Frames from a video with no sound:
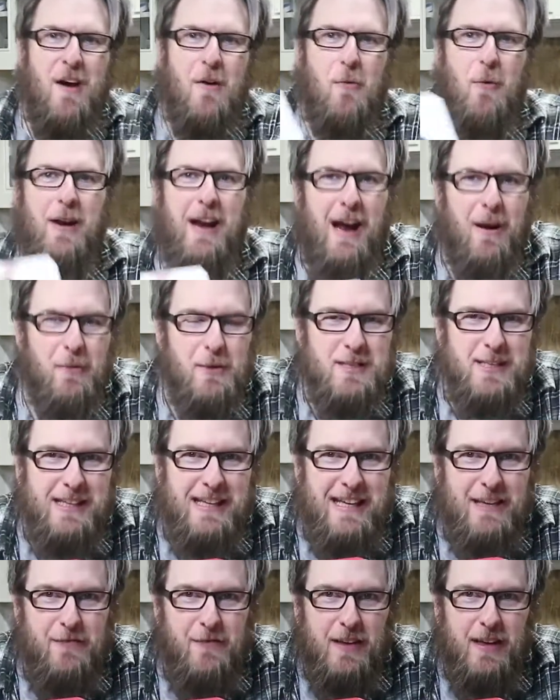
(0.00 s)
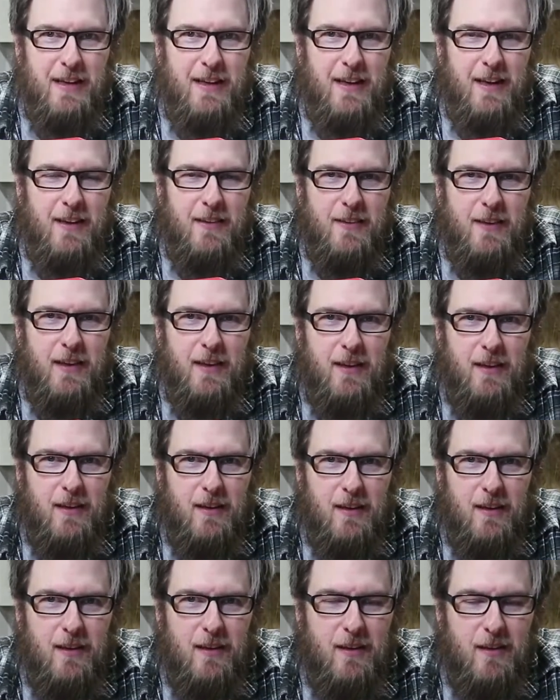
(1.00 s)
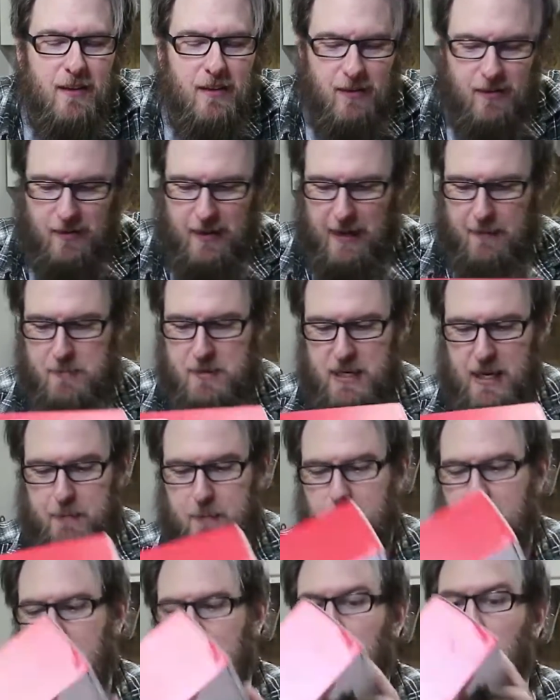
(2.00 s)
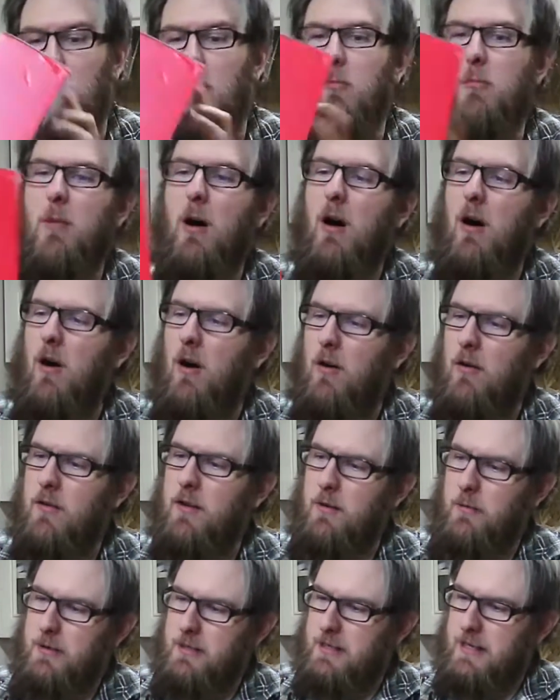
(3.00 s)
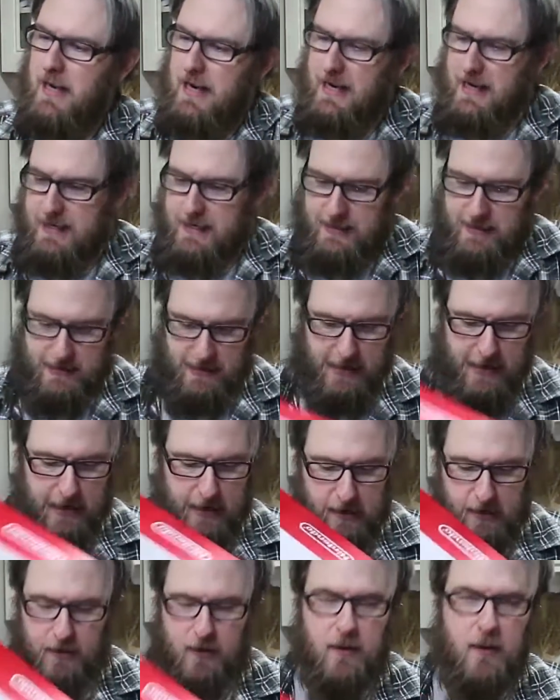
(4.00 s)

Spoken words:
When I was leaving the GameStop at my local mall, there was guys like